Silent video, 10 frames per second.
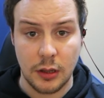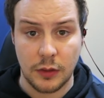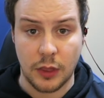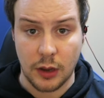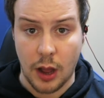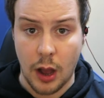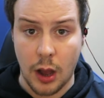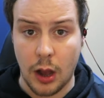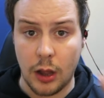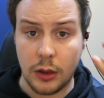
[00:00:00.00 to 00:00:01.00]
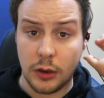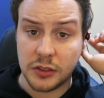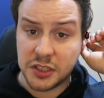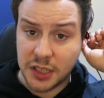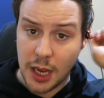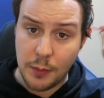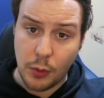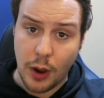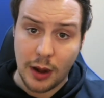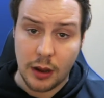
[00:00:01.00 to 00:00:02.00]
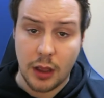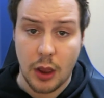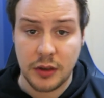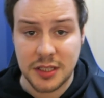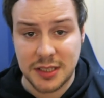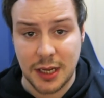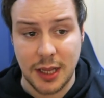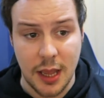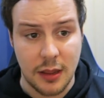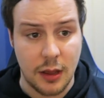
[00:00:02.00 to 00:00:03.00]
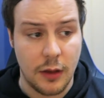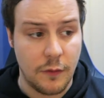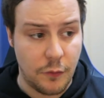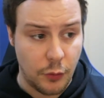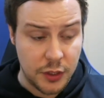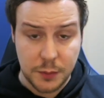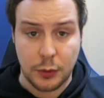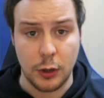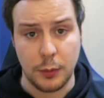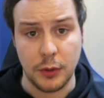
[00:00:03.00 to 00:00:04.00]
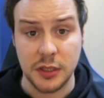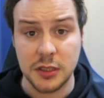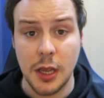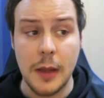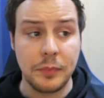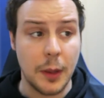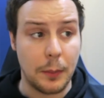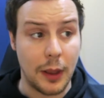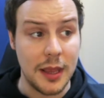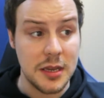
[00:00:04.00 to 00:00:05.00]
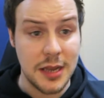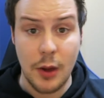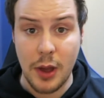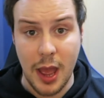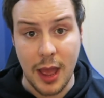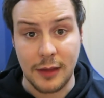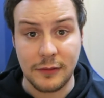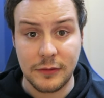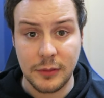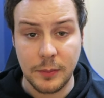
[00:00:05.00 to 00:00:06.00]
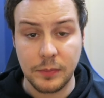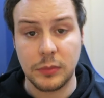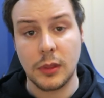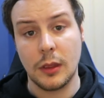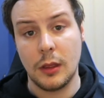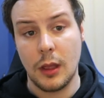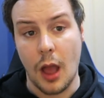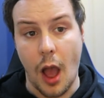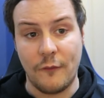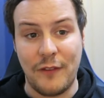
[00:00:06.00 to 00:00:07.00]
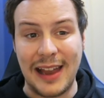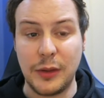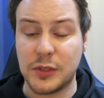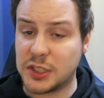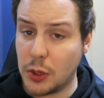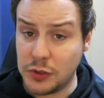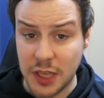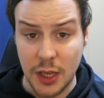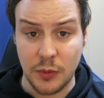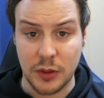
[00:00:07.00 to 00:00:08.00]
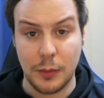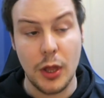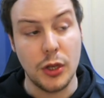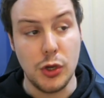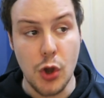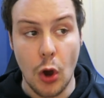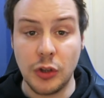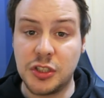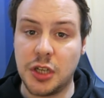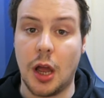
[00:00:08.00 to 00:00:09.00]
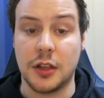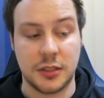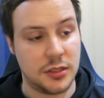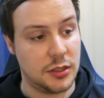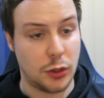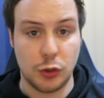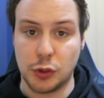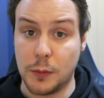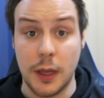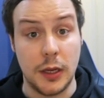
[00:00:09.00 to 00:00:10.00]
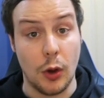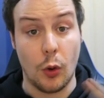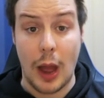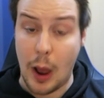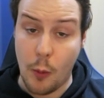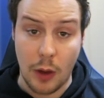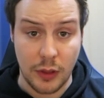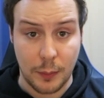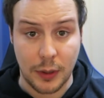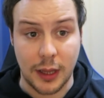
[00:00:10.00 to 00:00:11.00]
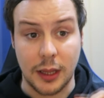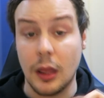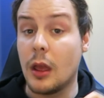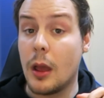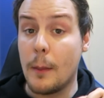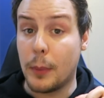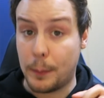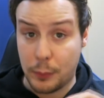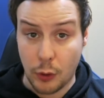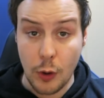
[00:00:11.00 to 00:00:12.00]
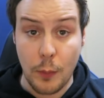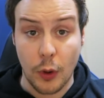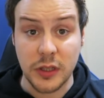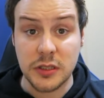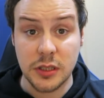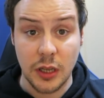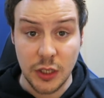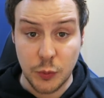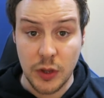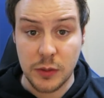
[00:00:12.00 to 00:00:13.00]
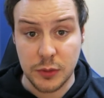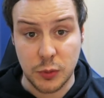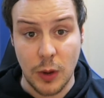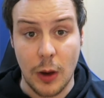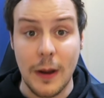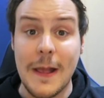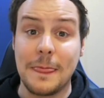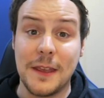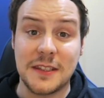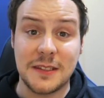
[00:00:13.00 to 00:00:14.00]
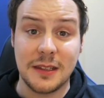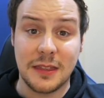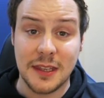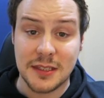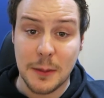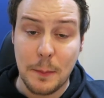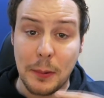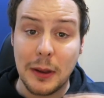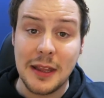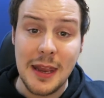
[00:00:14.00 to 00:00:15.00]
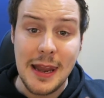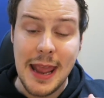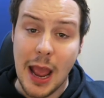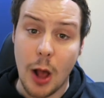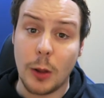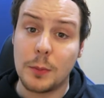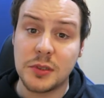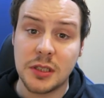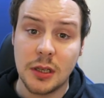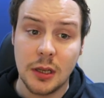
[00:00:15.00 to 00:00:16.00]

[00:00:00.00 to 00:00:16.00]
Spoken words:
that are stable and are going to stay together for these pro points. Players now have a value associated with them, not just social media or how well they're playing, but pro points is with them as well. This completely helps